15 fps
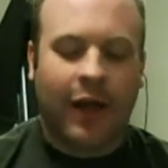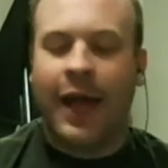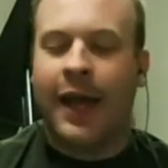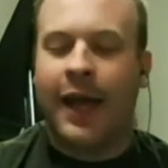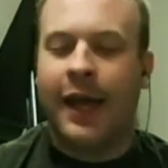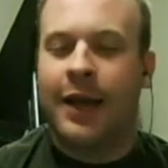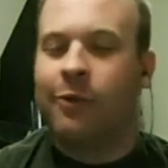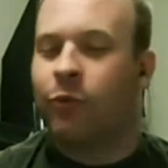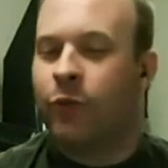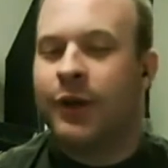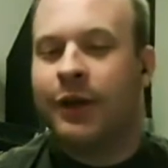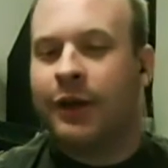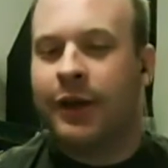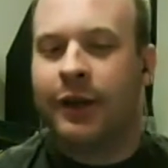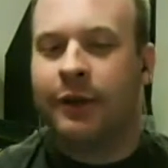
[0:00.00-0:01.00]
a
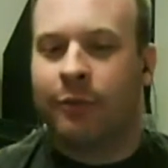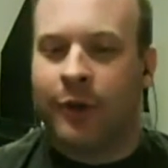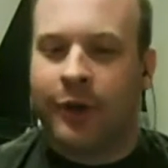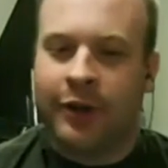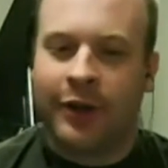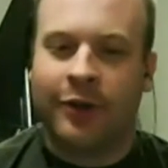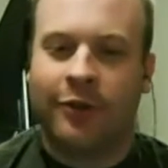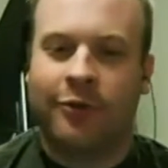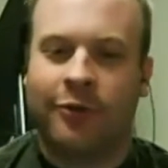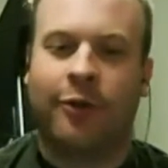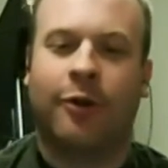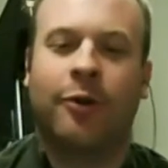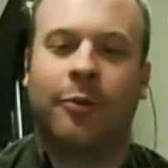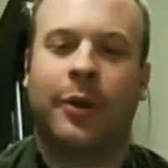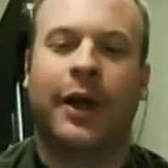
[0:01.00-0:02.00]
really, really
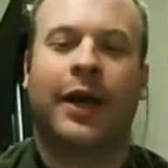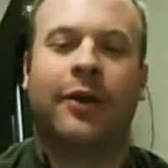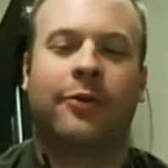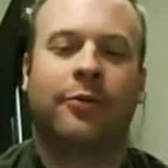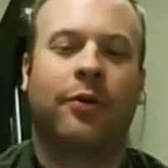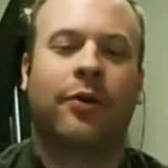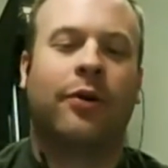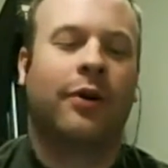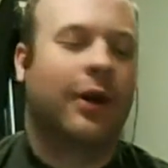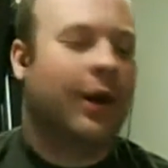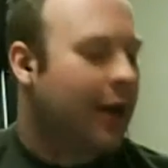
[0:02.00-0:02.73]
strong password.